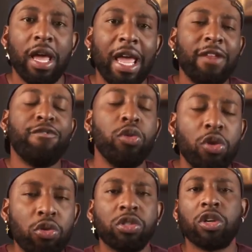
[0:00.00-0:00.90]
And if you
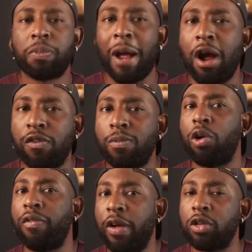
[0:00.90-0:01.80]
use those powerful
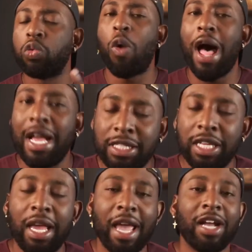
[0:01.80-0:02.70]
motivators
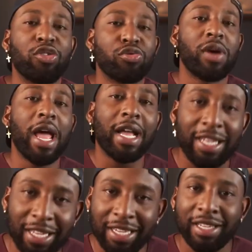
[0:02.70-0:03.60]
wisely and
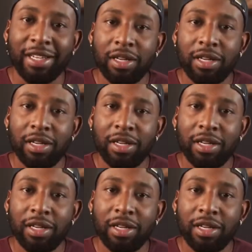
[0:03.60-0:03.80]
correctly,